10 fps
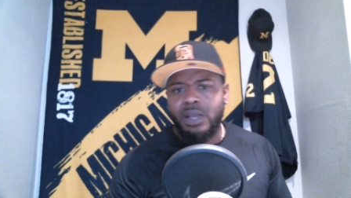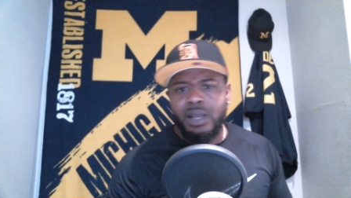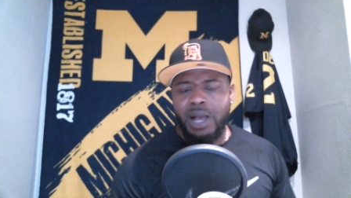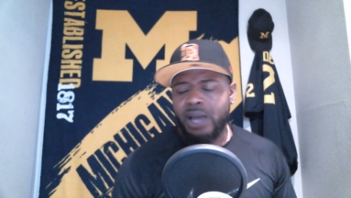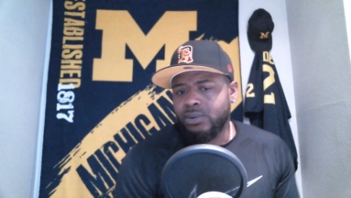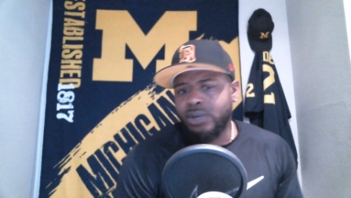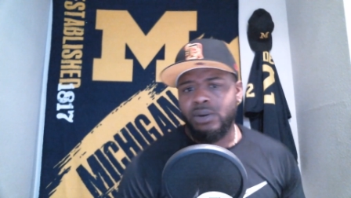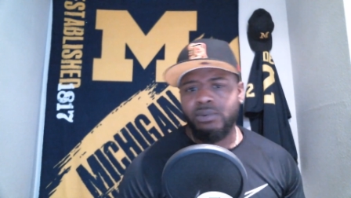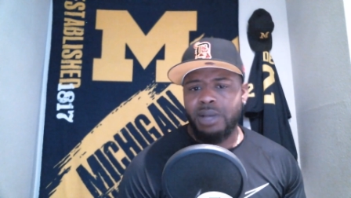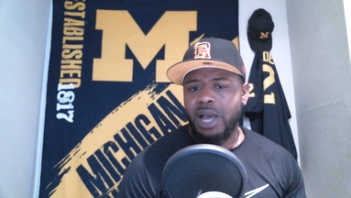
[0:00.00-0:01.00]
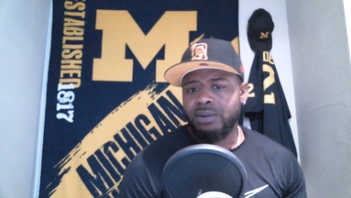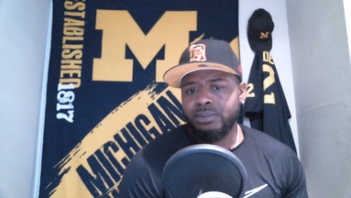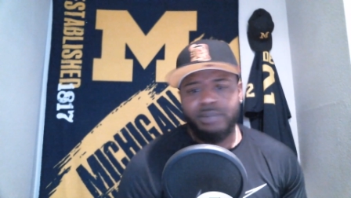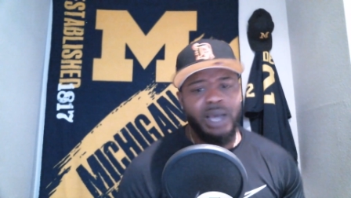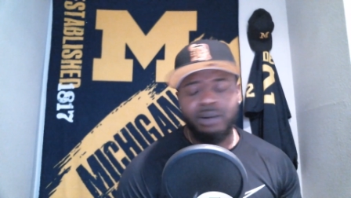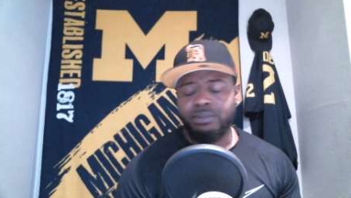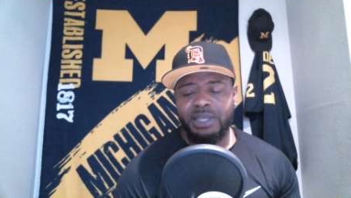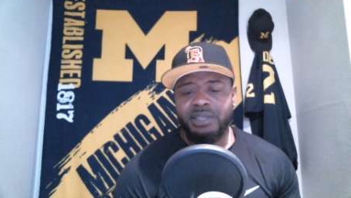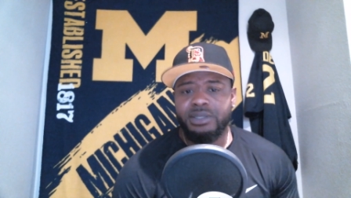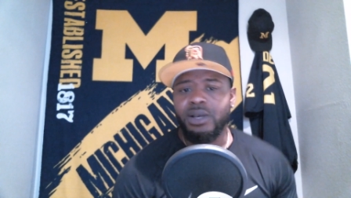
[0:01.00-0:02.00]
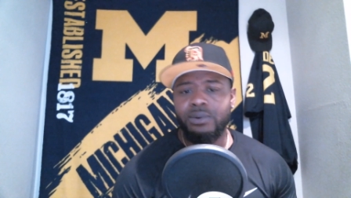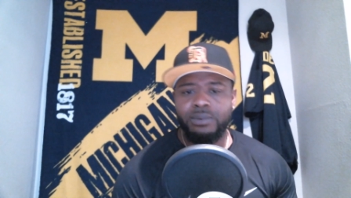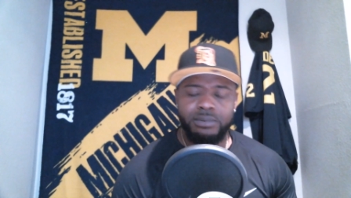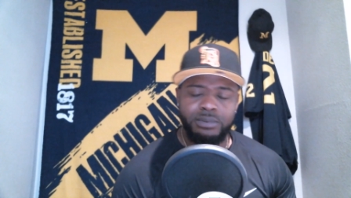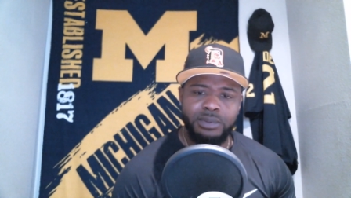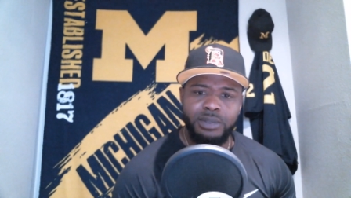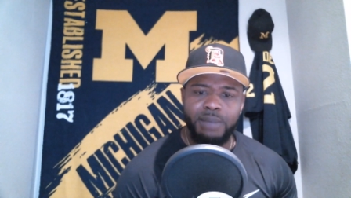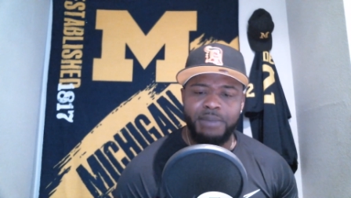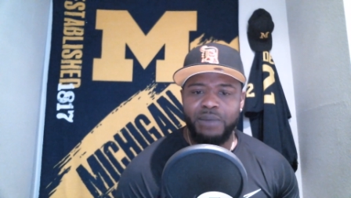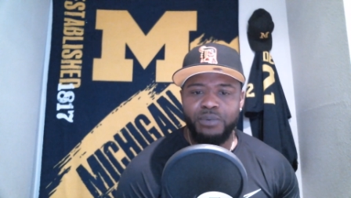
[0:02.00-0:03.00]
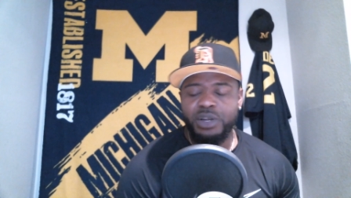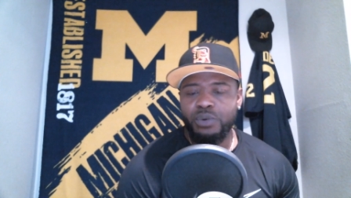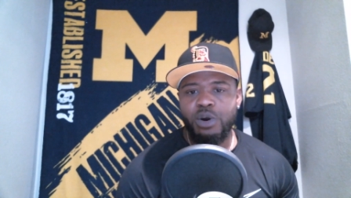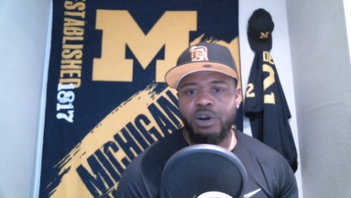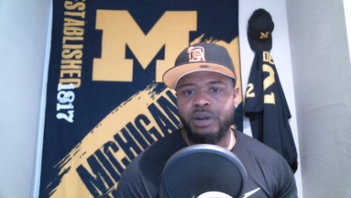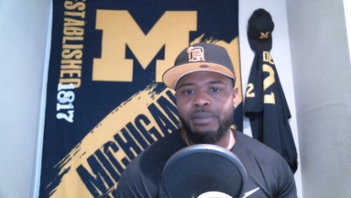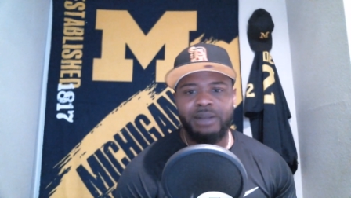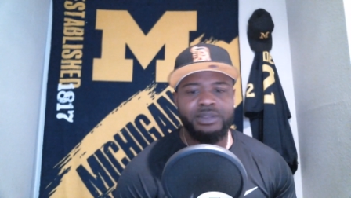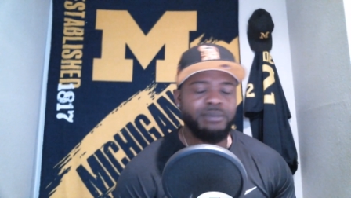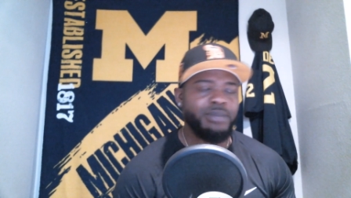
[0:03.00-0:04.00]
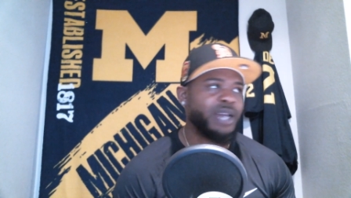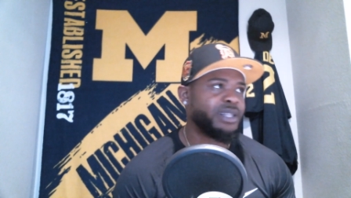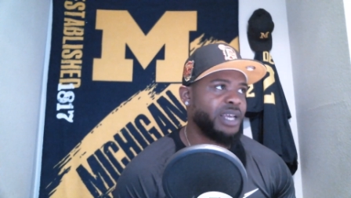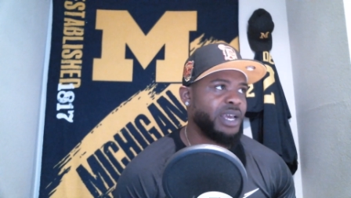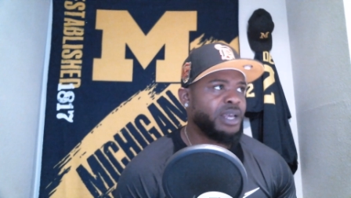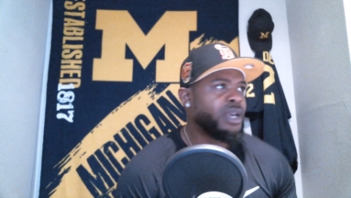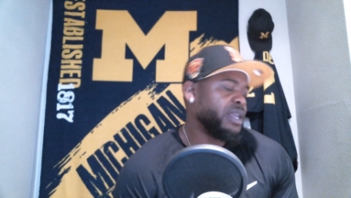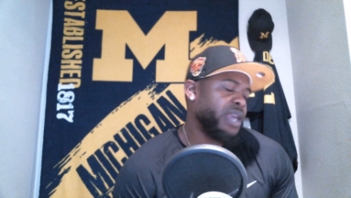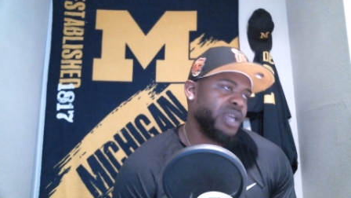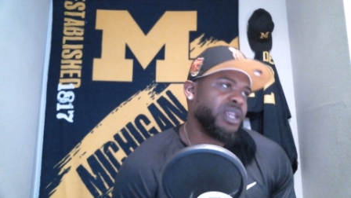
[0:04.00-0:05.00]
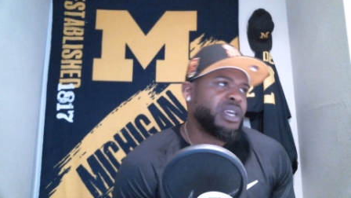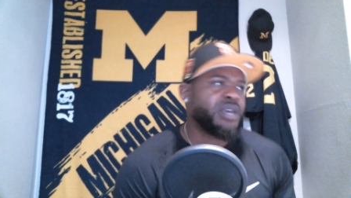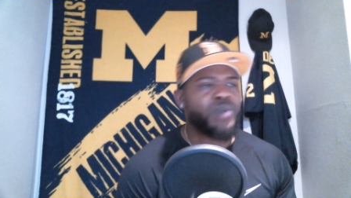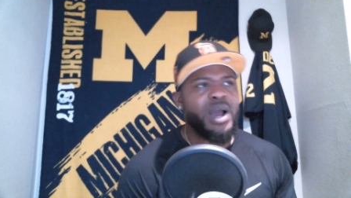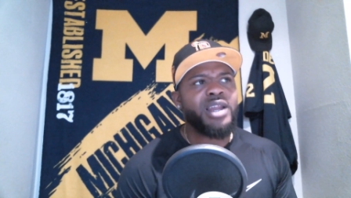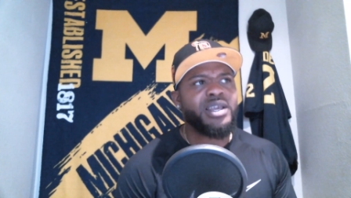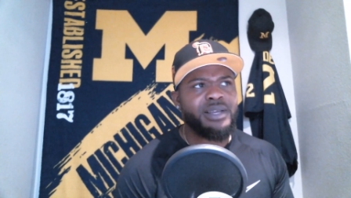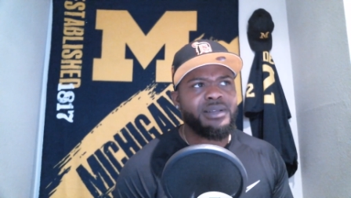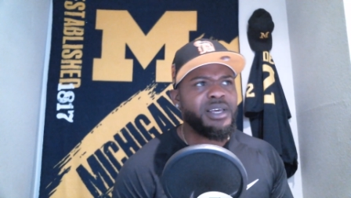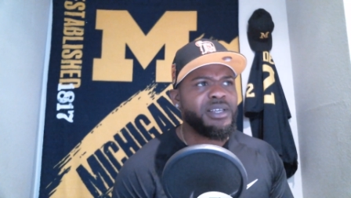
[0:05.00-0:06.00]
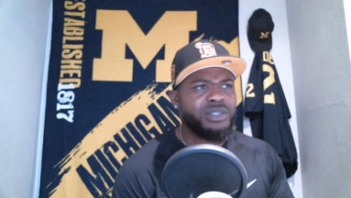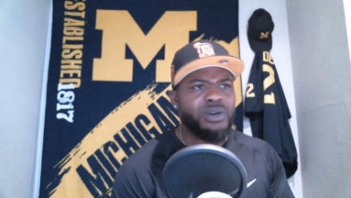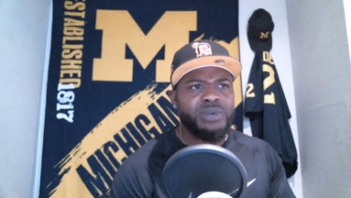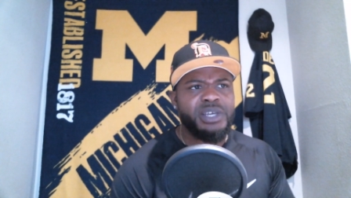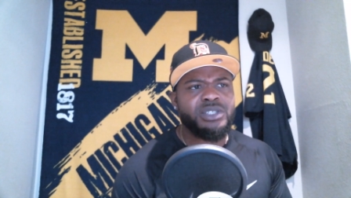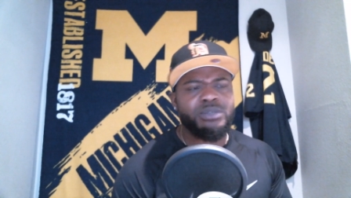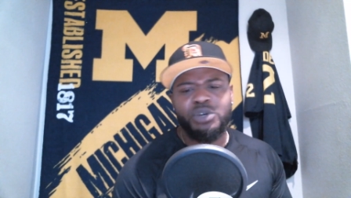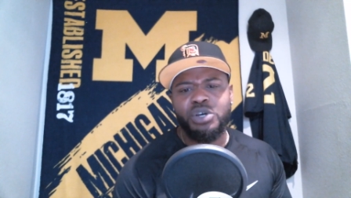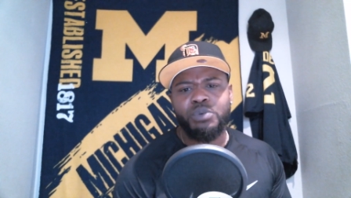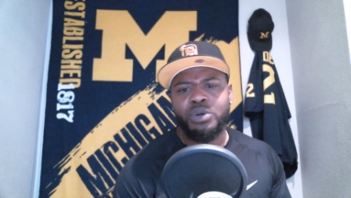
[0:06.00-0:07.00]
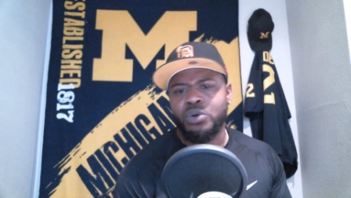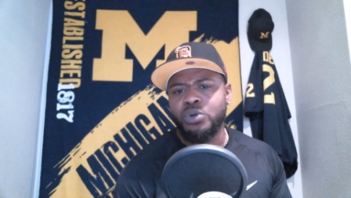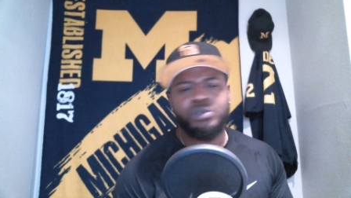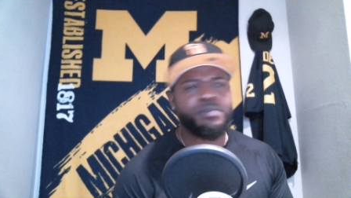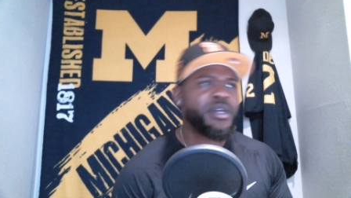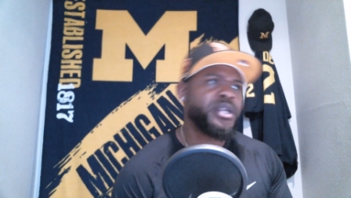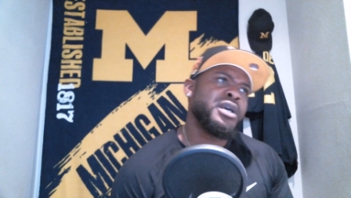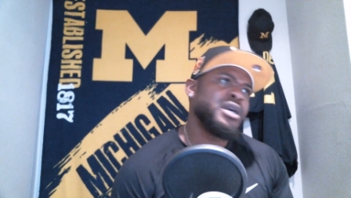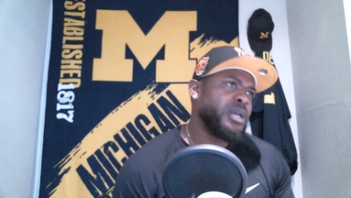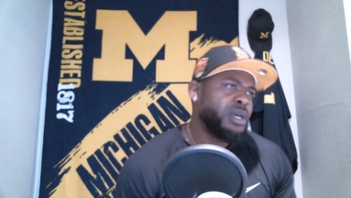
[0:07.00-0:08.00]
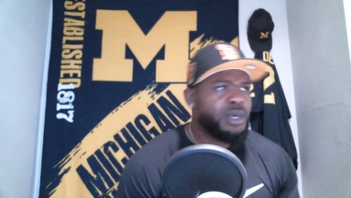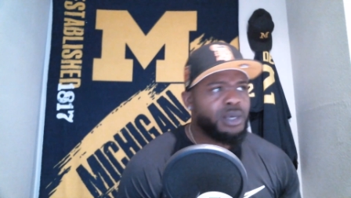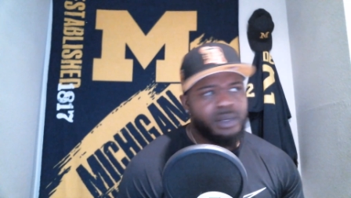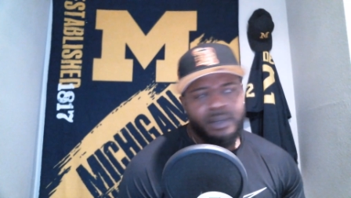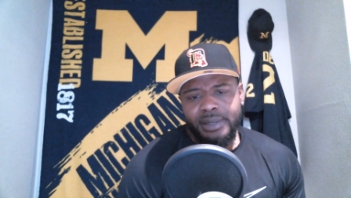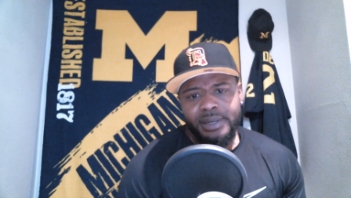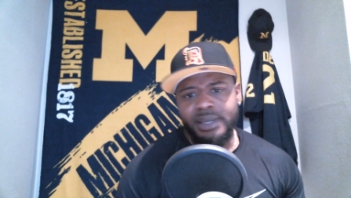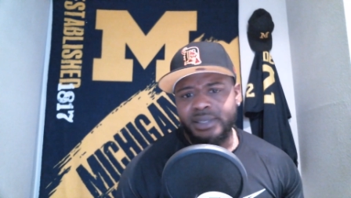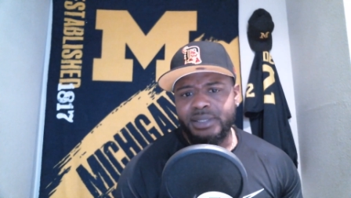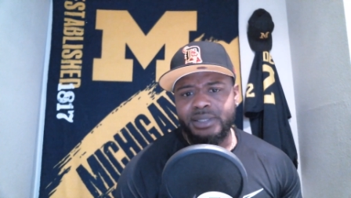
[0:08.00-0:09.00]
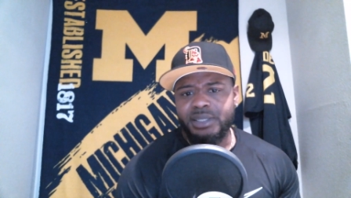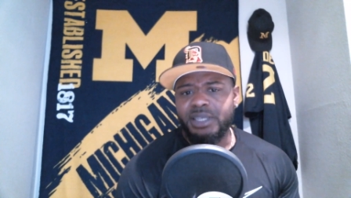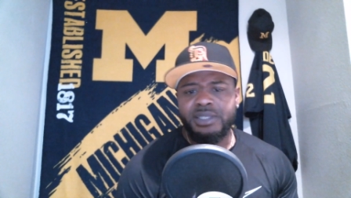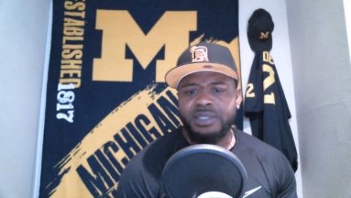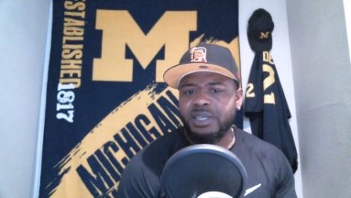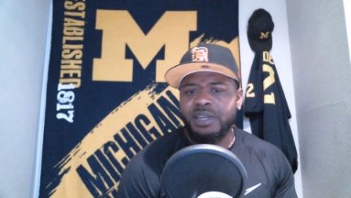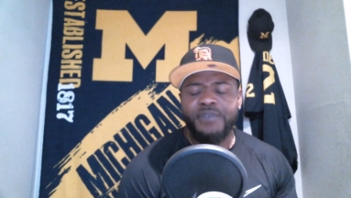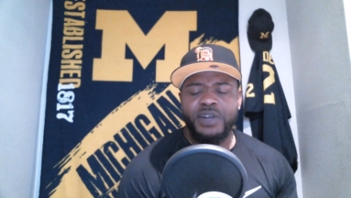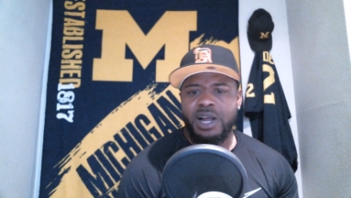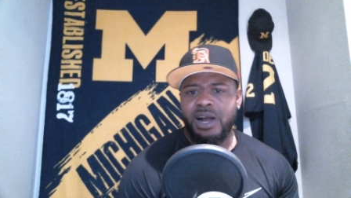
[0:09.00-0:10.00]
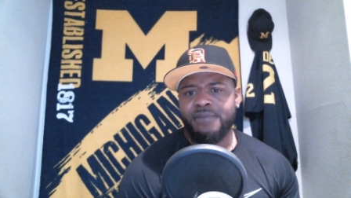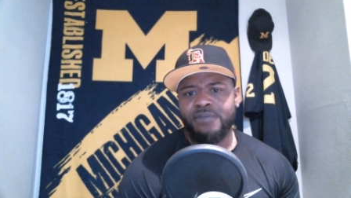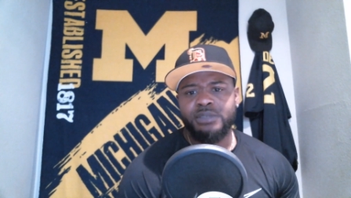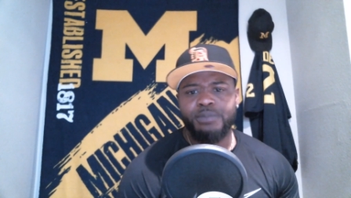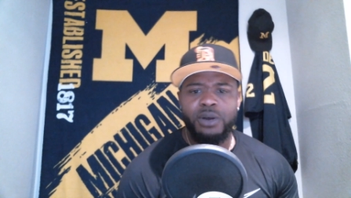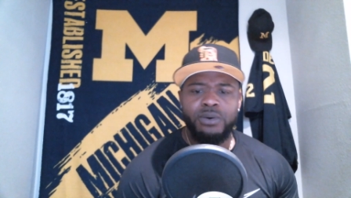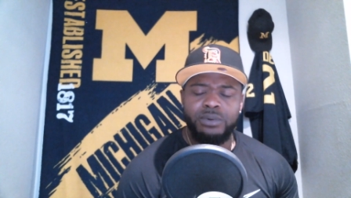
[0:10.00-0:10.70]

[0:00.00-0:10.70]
I don't know. I don't think so. I'm not really worried about them like that. Yeah, Lincoln Riley, he's gonna get some good recruits, but this is a different conference, bro.